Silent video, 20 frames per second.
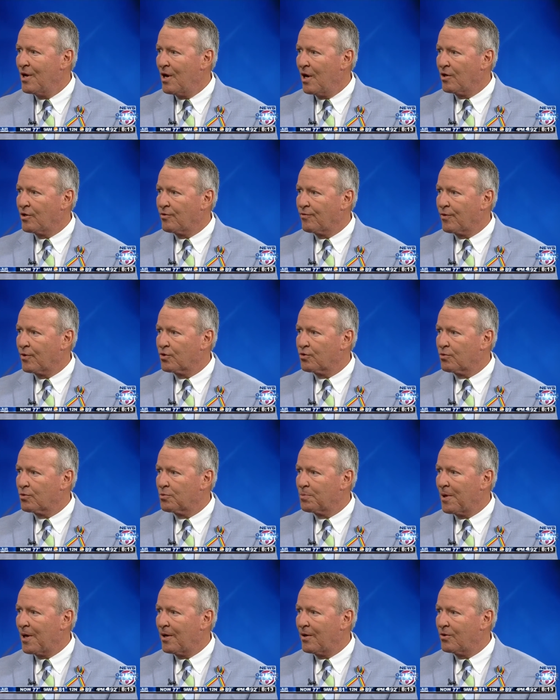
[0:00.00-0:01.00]
other first
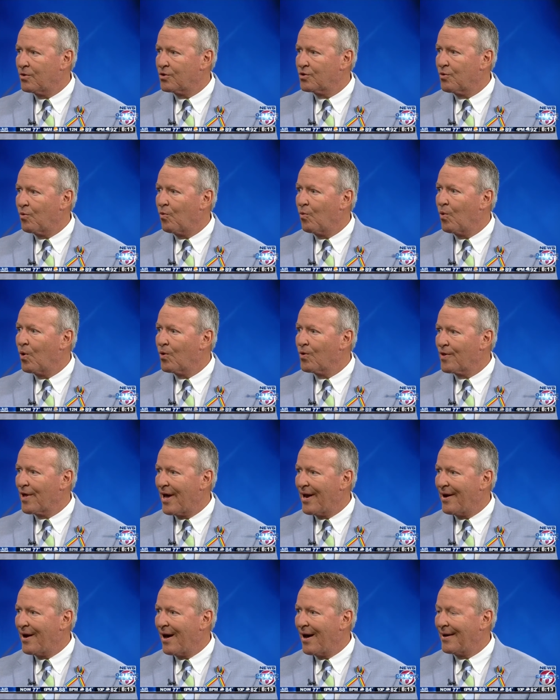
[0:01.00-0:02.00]
responders were
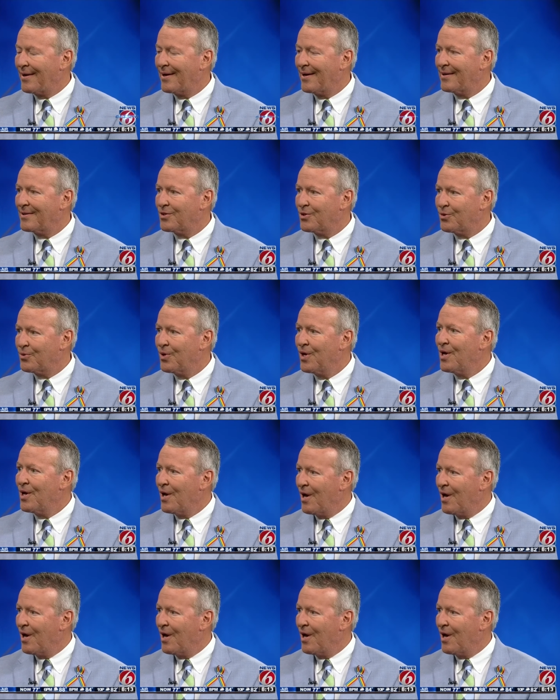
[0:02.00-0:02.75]
that night and to